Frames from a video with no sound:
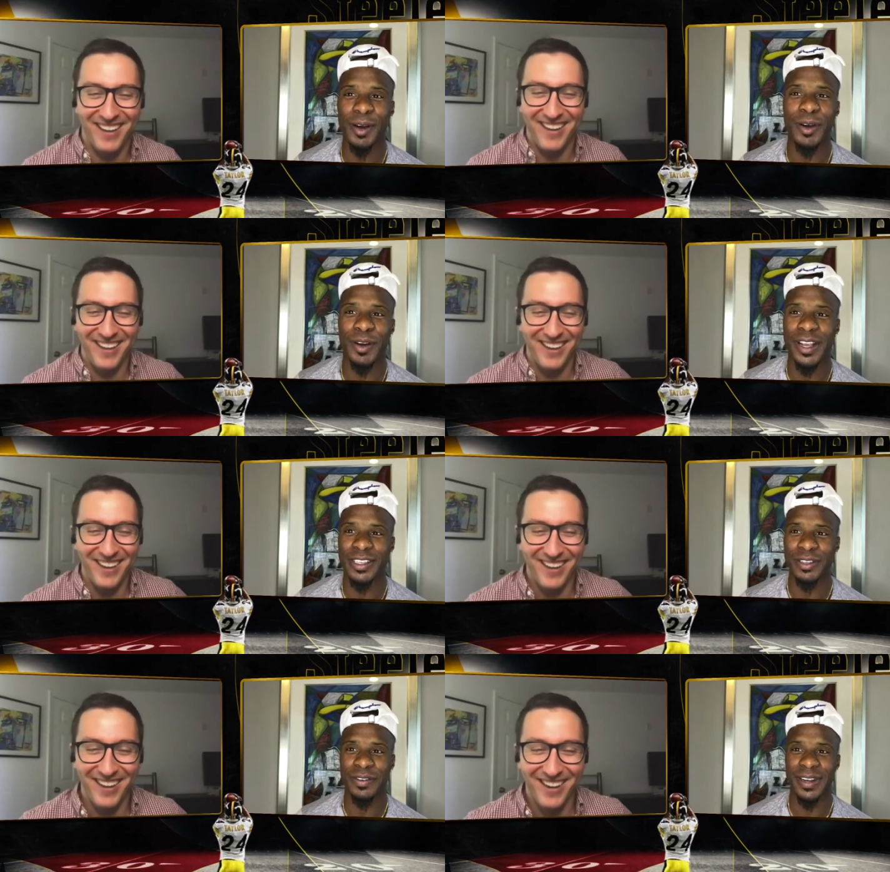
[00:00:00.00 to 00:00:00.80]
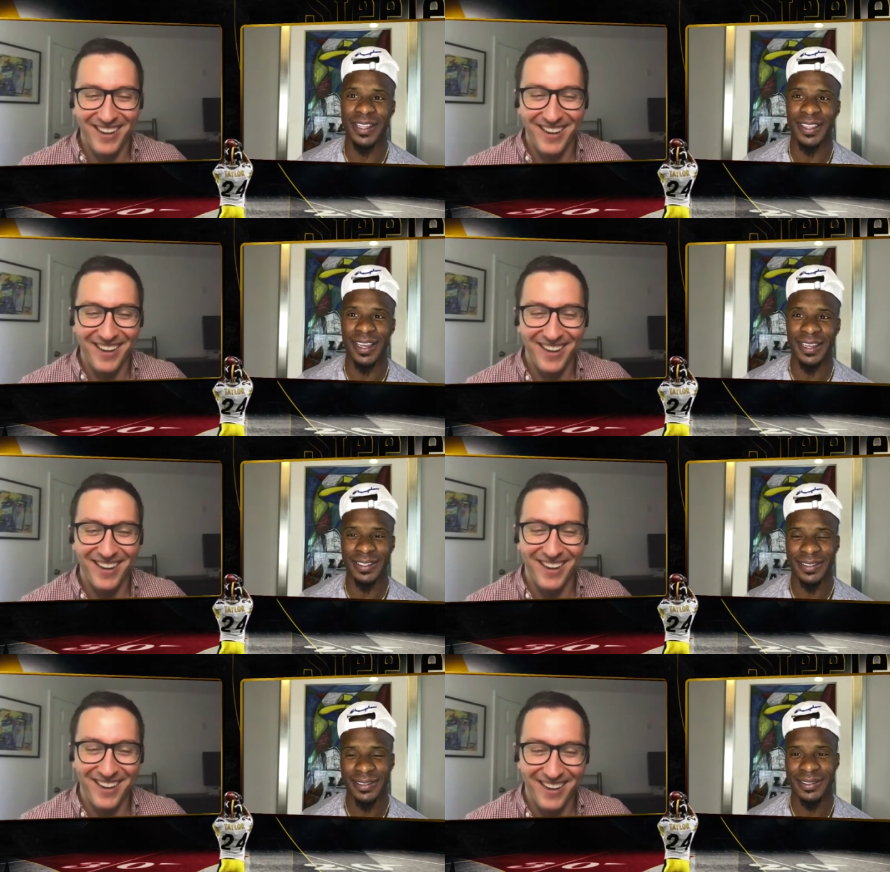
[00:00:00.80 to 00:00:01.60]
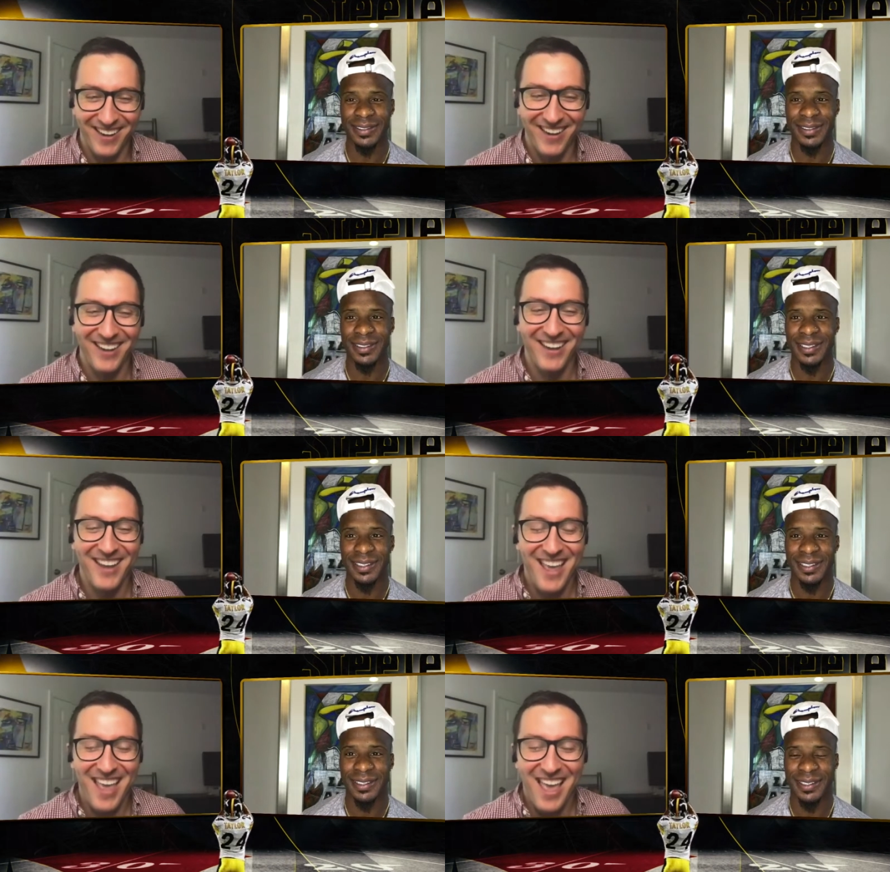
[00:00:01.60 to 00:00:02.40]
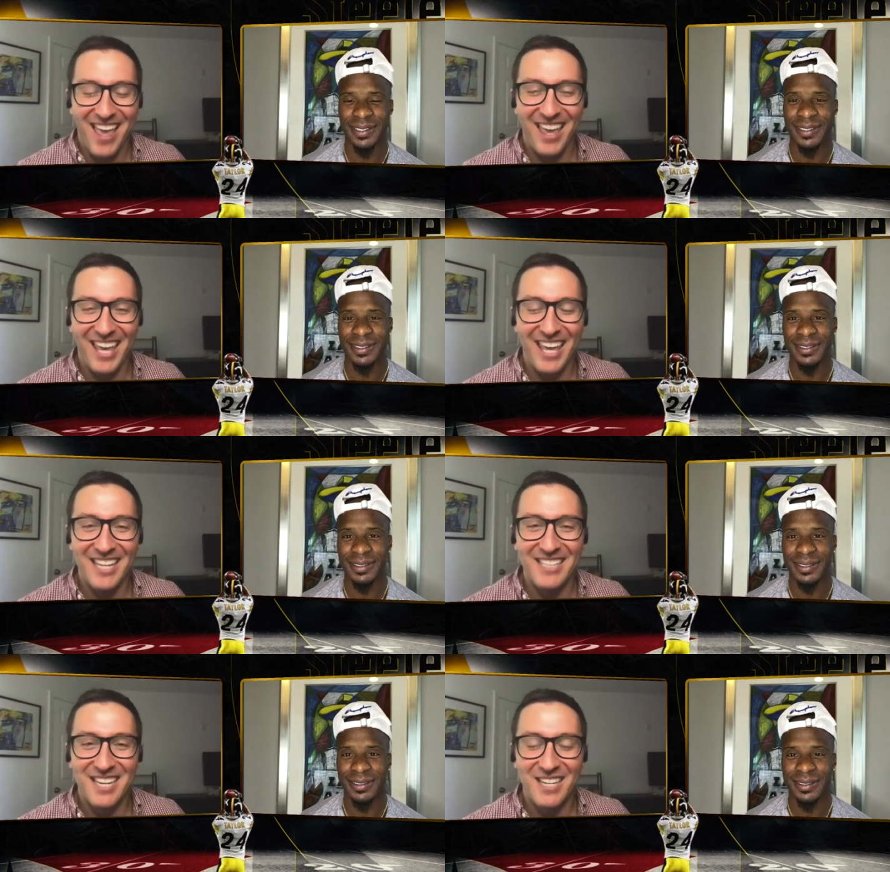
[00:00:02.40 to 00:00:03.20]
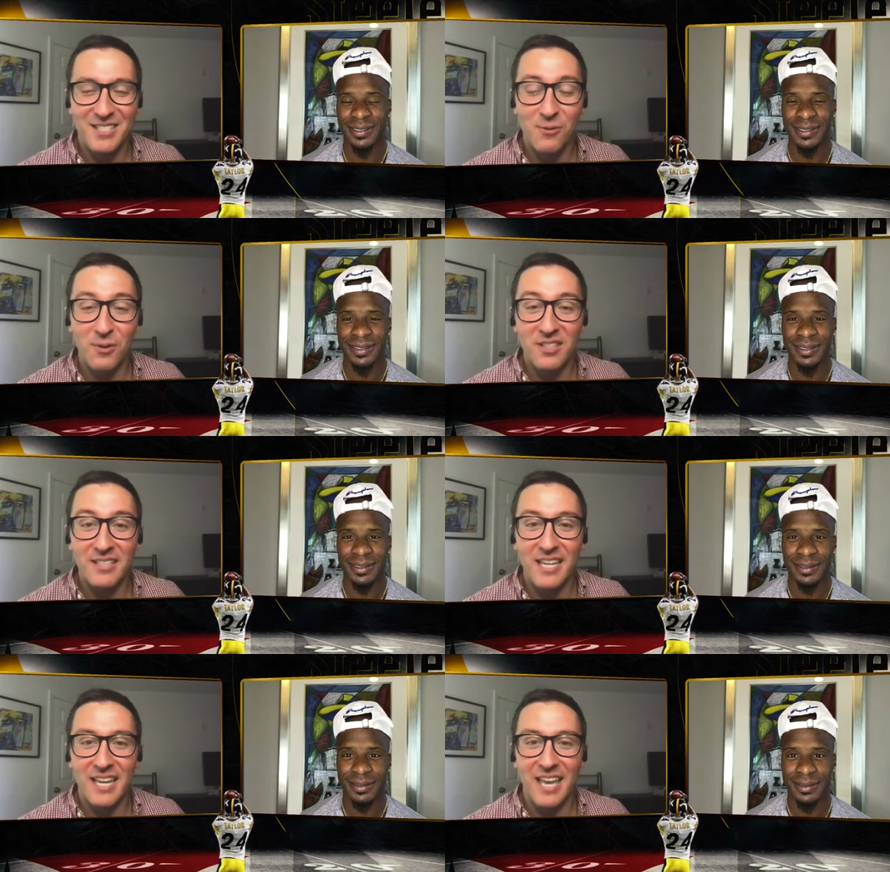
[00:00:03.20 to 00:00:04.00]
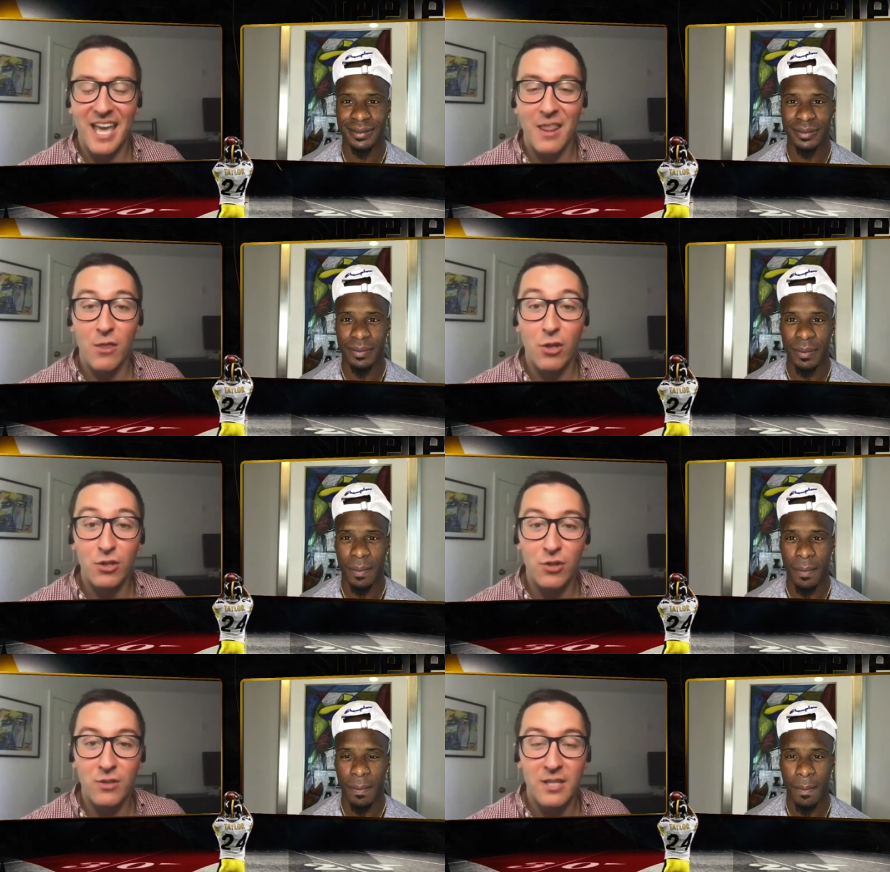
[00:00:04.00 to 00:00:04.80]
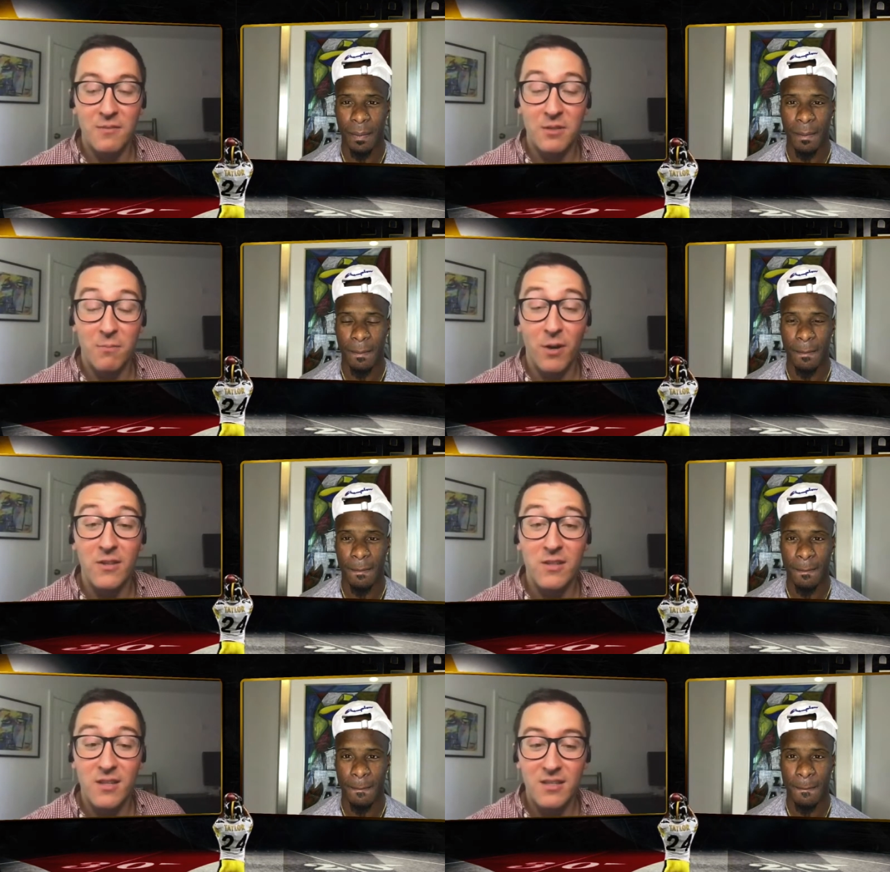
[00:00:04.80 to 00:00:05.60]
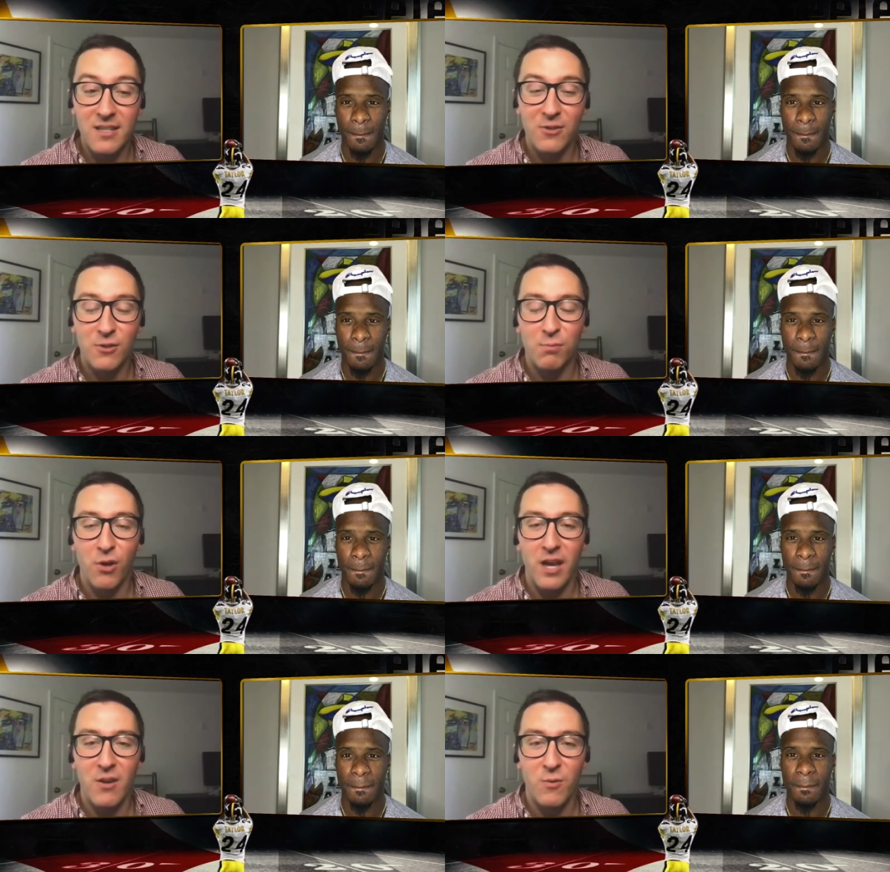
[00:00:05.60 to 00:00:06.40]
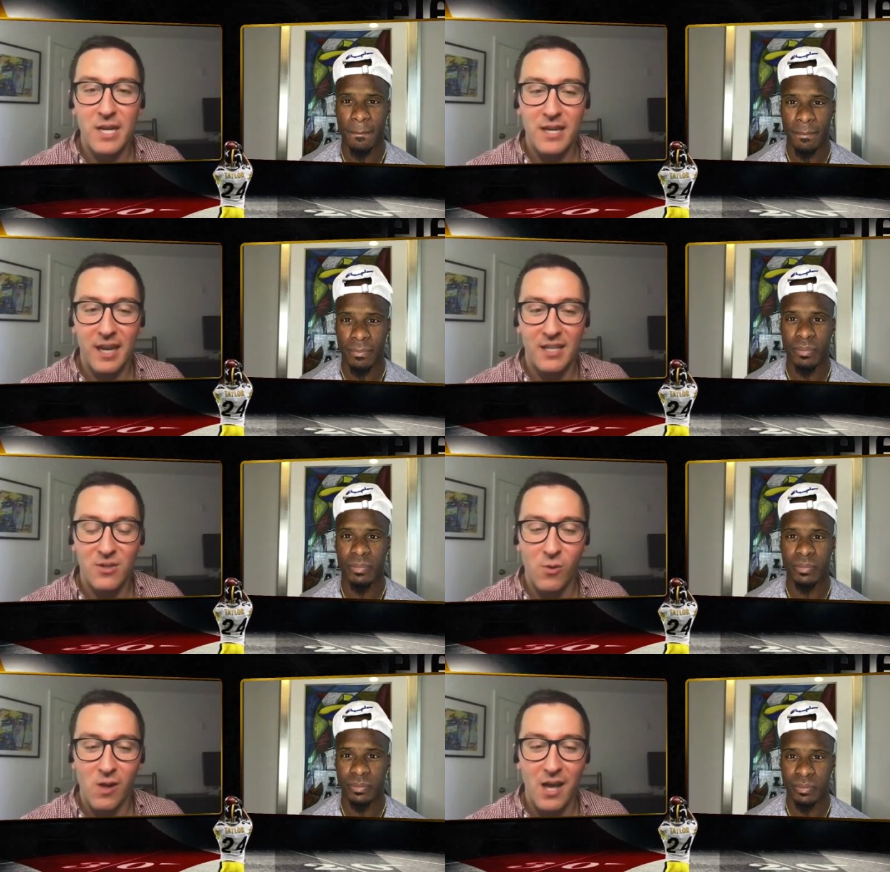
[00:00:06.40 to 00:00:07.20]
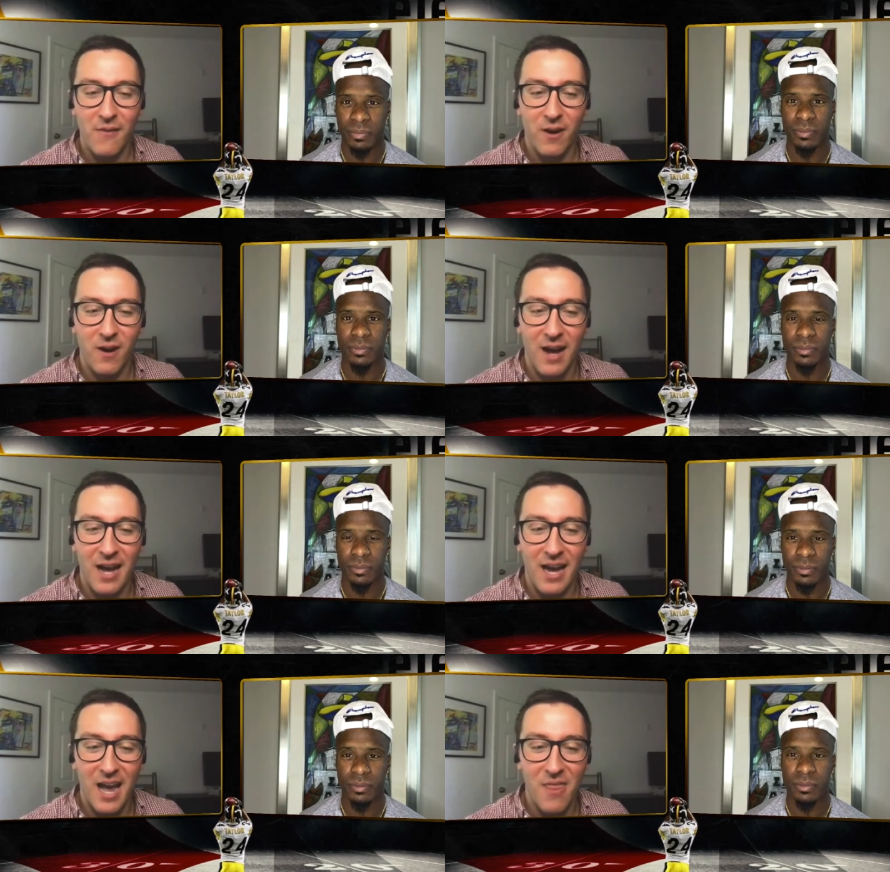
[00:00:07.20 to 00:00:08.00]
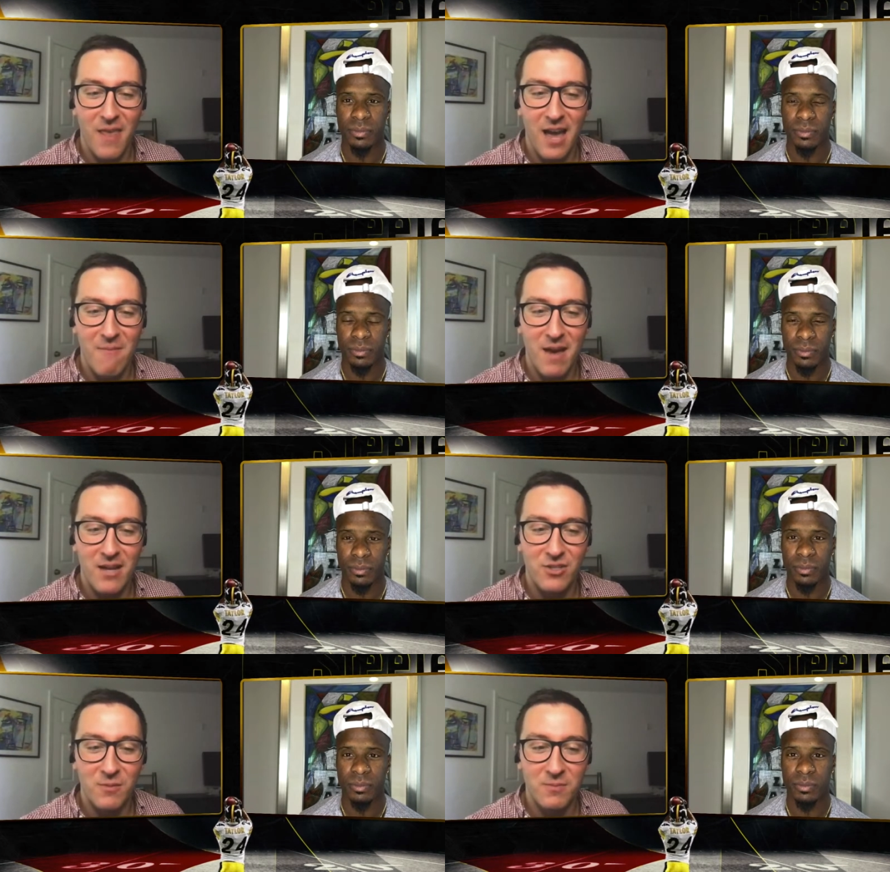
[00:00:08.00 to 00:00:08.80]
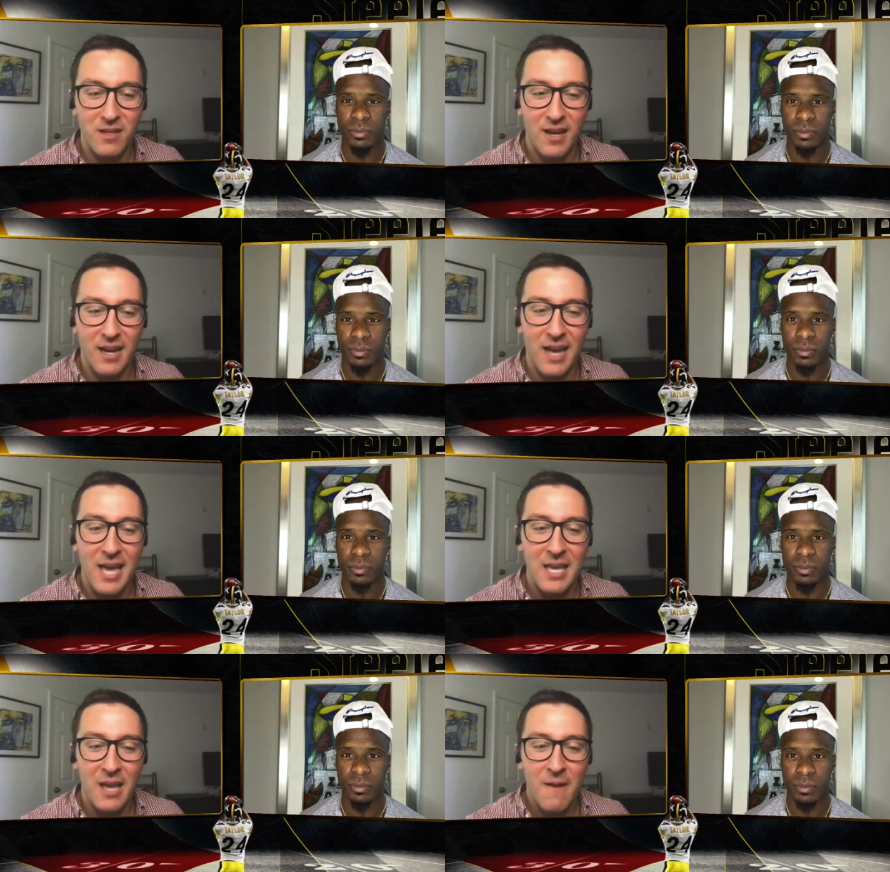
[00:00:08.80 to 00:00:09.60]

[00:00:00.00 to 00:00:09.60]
Speaker 1: go crazy over that thing. And uh, so we'll see. Again, the two teams, the Browns and the Steelers, play in Week Eight, so we'll have our eye on that matchup tonight. Ike,